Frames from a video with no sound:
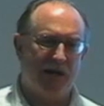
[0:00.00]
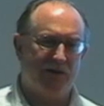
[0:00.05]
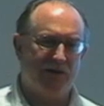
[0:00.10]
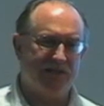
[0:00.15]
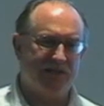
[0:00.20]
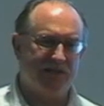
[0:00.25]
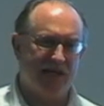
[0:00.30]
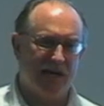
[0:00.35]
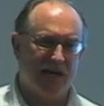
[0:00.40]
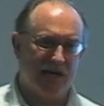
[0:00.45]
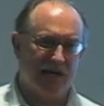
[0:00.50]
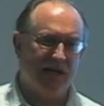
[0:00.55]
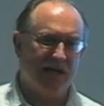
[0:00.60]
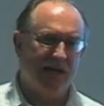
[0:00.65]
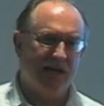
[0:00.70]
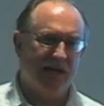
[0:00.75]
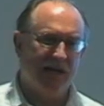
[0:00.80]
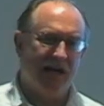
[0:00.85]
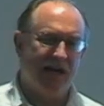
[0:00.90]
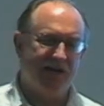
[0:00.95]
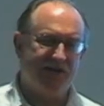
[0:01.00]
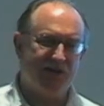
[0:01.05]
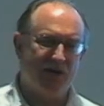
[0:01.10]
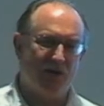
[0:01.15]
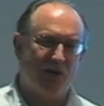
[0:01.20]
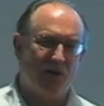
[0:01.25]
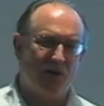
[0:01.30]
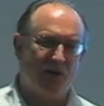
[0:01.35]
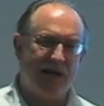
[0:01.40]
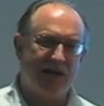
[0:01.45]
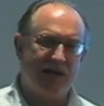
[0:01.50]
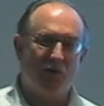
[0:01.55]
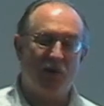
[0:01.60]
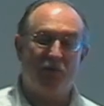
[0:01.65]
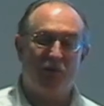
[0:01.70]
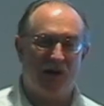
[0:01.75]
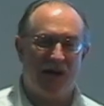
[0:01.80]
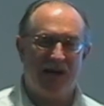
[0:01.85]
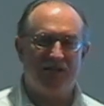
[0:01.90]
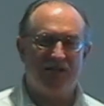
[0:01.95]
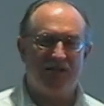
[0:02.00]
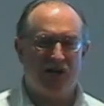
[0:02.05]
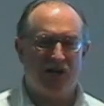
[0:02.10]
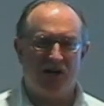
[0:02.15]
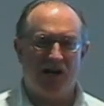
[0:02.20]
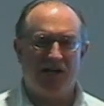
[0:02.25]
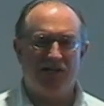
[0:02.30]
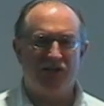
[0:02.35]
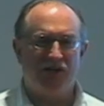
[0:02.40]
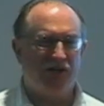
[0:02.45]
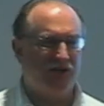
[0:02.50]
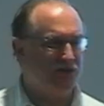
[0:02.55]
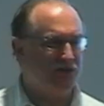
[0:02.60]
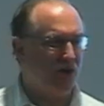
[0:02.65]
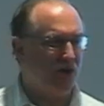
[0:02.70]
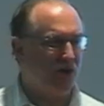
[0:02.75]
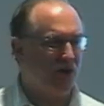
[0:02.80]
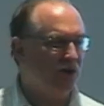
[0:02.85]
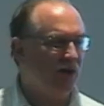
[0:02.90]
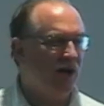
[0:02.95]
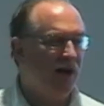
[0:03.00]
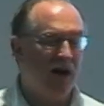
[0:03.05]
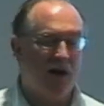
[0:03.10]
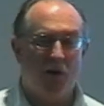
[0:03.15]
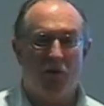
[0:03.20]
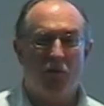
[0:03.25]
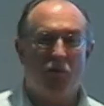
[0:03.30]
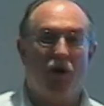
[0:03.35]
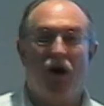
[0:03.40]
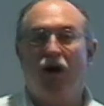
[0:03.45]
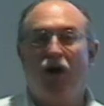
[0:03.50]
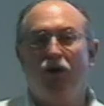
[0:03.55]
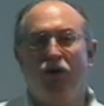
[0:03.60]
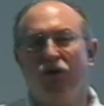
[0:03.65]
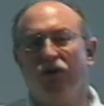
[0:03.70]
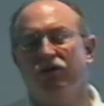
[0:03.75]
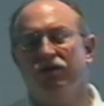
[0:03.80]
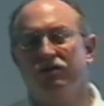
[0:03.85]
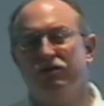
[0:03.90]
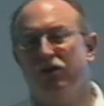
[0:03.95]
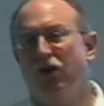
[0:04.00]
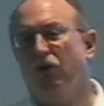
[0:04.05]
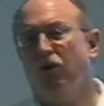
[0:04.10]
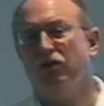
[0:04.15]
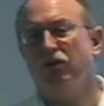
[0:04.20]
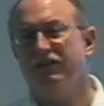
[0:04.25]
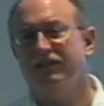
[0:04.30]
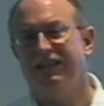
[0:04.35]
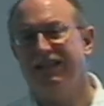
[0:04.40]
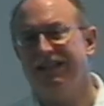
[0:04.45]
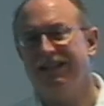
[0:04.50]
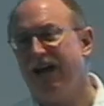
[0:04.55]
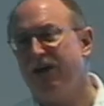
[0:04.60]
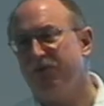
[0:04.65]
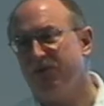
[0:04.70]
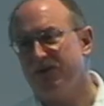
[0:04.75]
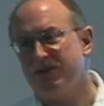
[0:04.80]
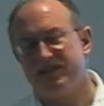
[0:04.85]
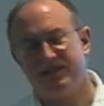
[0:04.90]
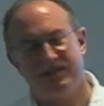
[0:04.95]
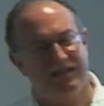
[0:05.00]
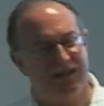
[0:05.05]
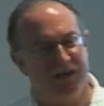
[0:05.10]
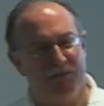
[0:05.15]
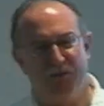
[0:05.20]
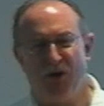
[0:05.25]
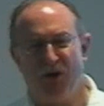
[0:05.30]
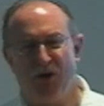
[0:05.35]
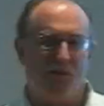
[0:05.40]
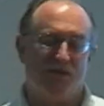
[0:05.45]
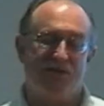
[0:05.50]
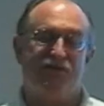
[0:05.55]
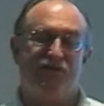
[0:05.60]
O S ten. And so uh, when we're eighteen and nineteen years old, our whole goal in life was computing was